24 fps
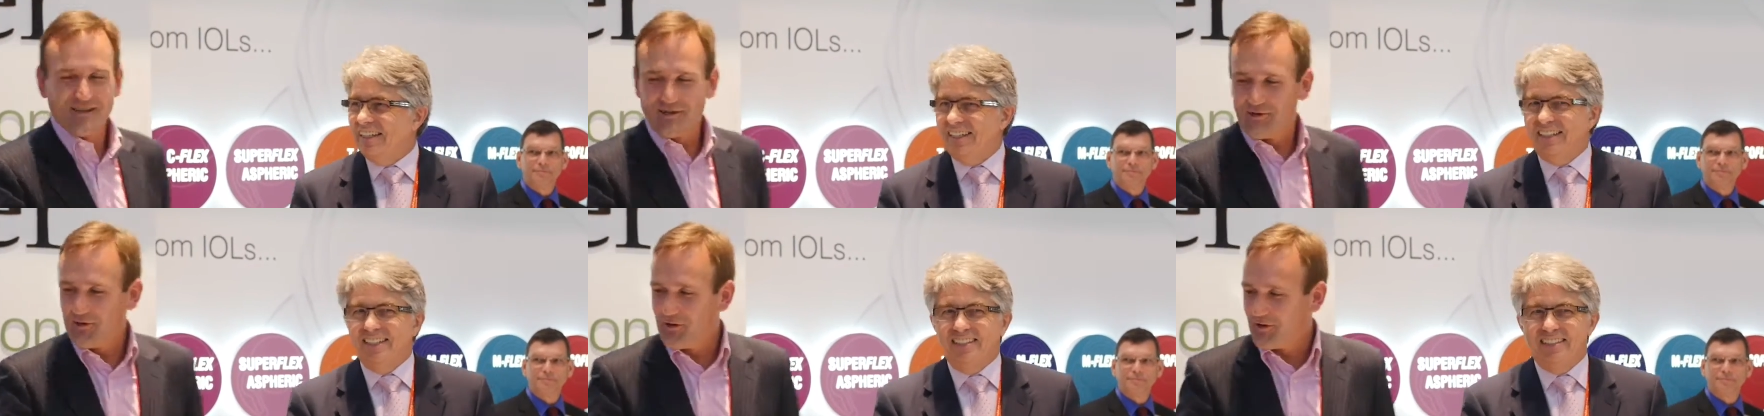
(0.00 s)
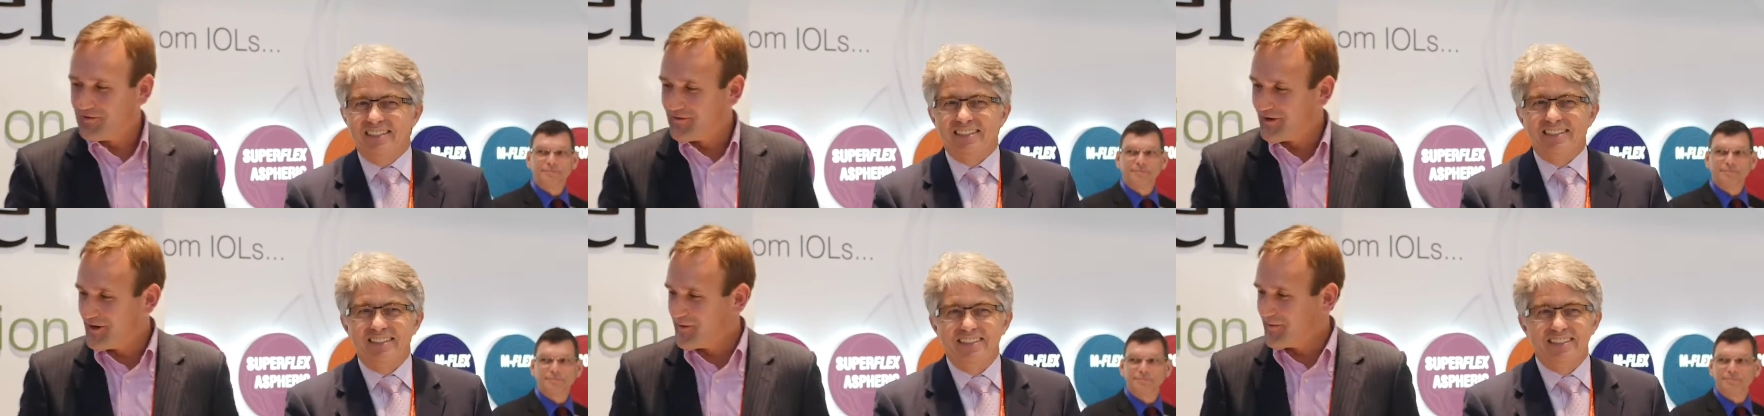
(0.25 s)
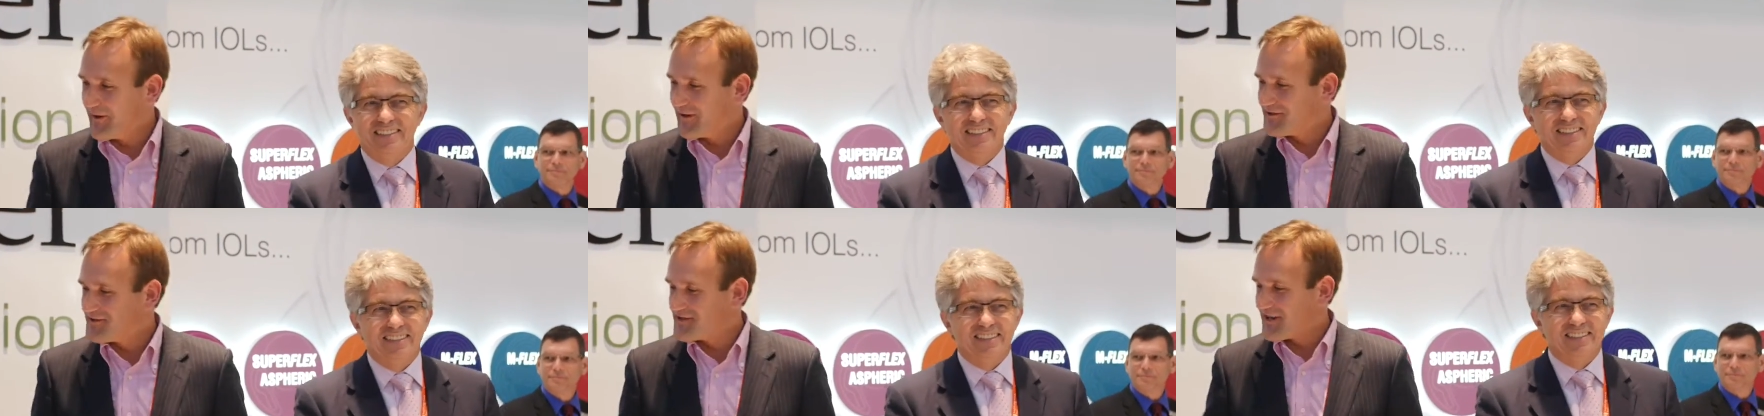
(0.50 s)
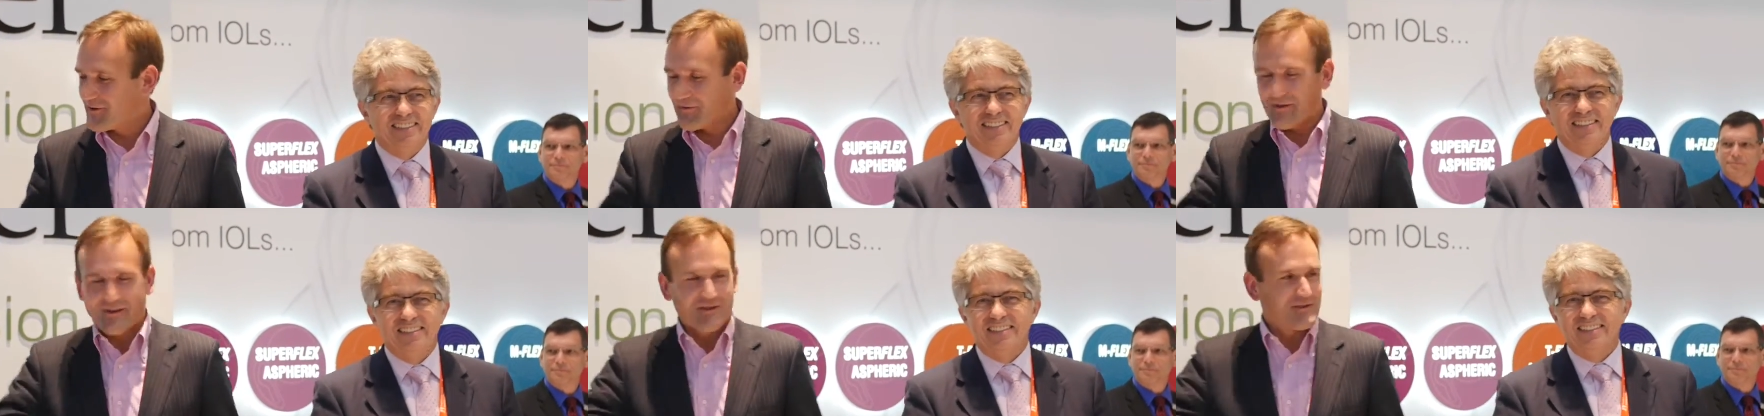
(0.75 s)
Speaker 1: you all very
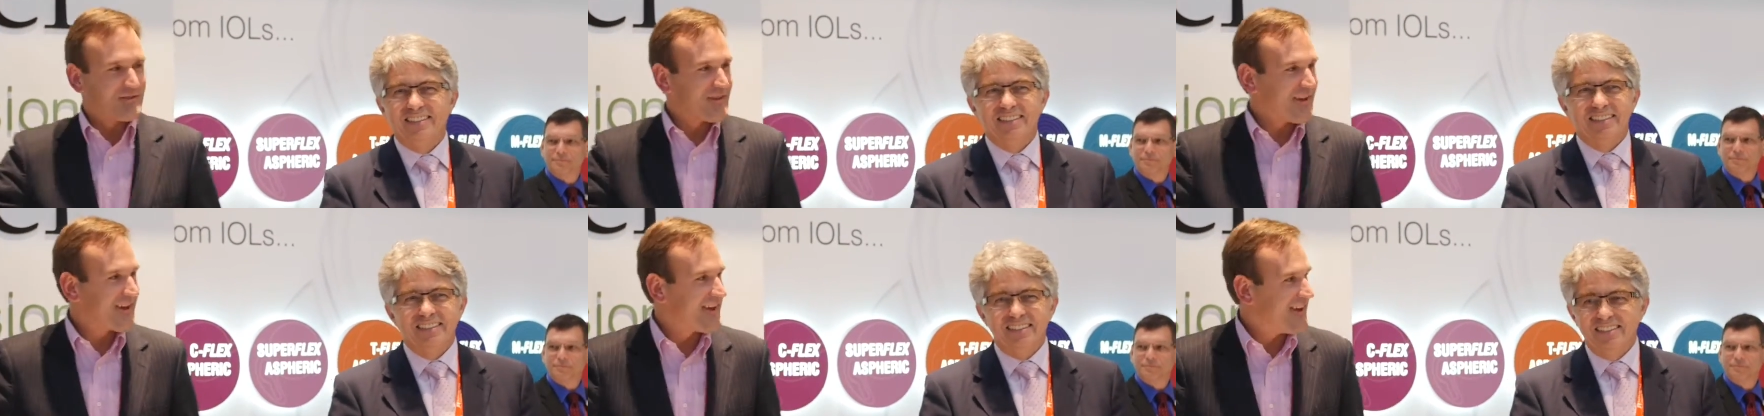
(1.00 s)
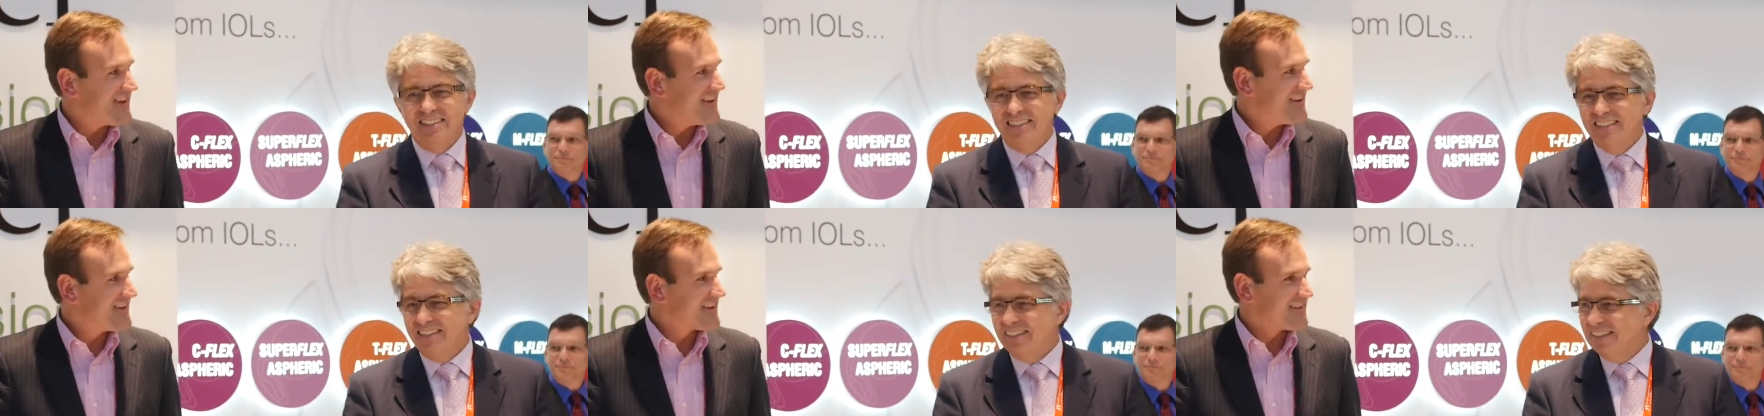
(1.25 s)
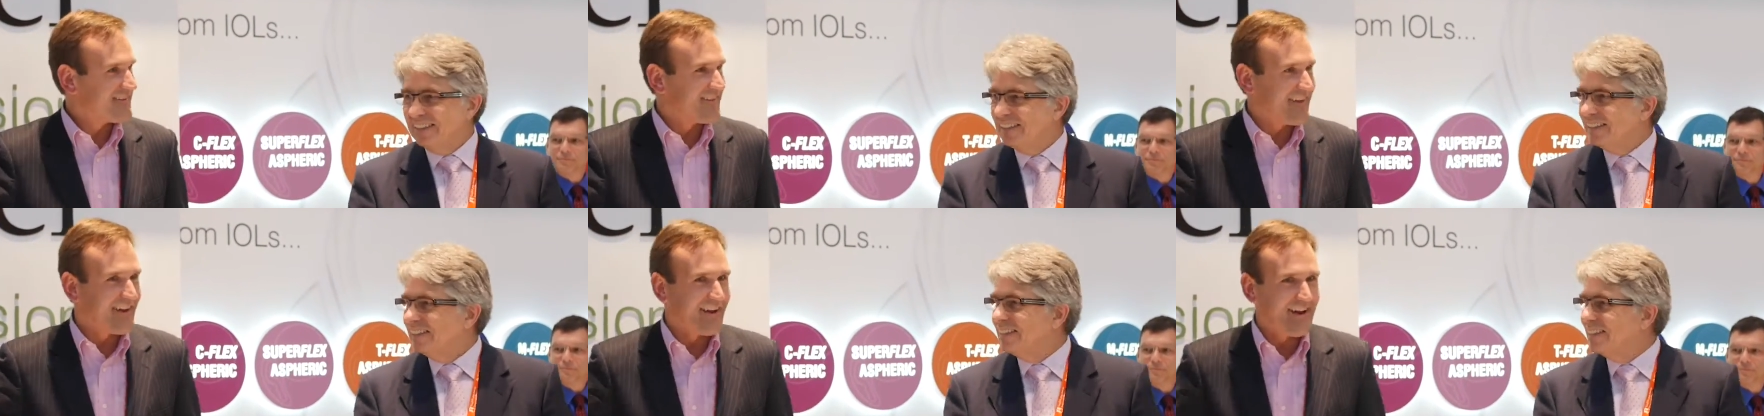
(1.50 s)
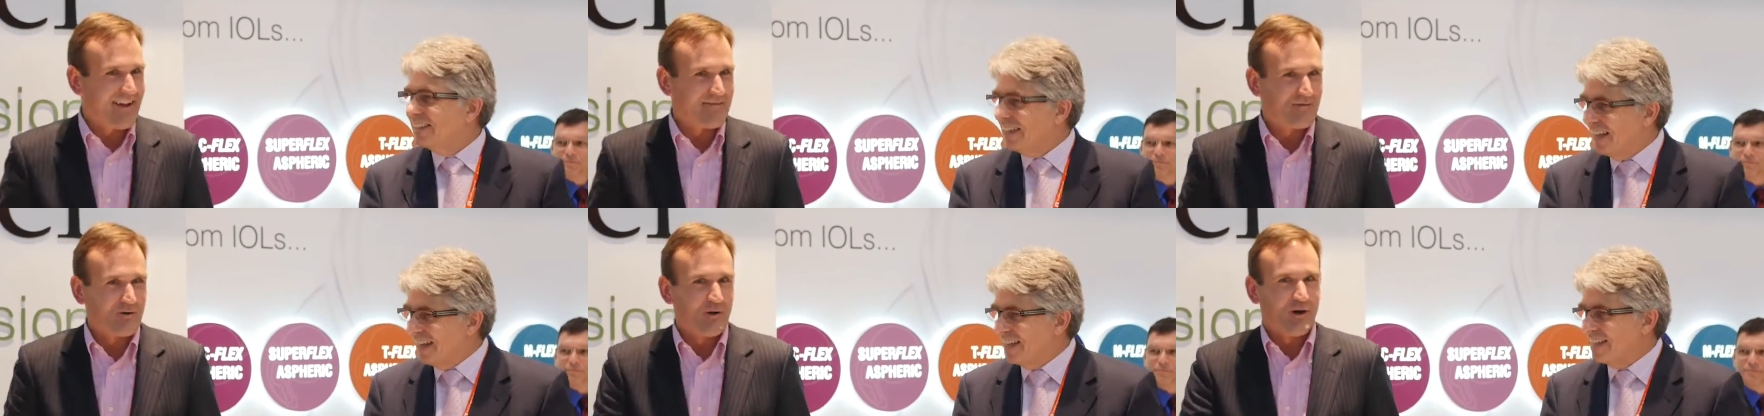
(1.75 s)
much. Shall we cut the cake and
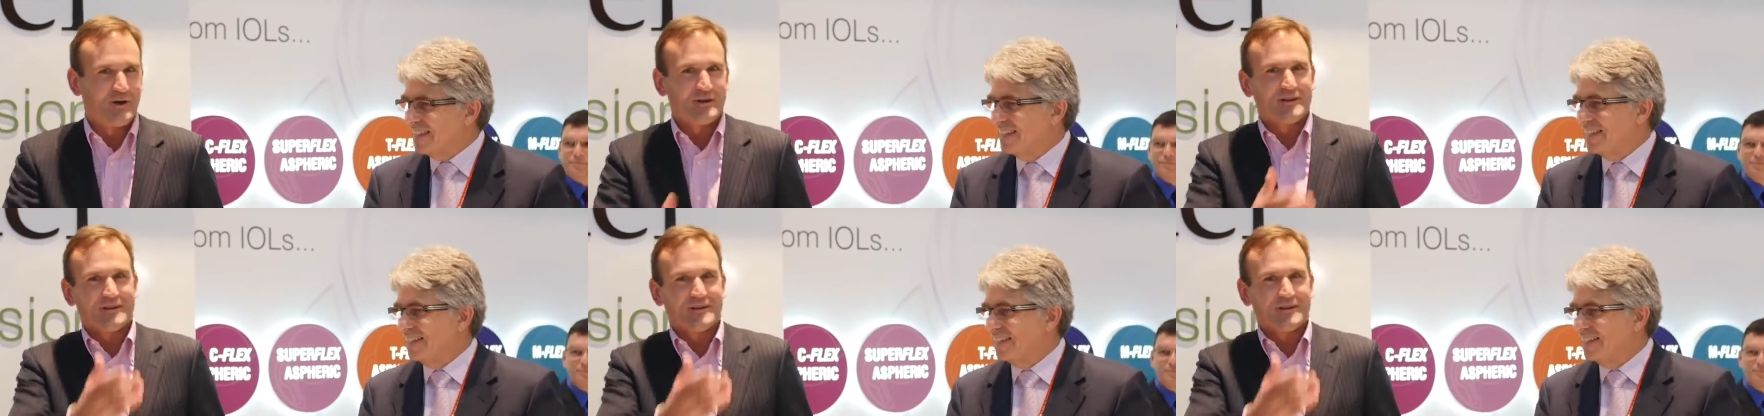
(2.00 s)
then everyone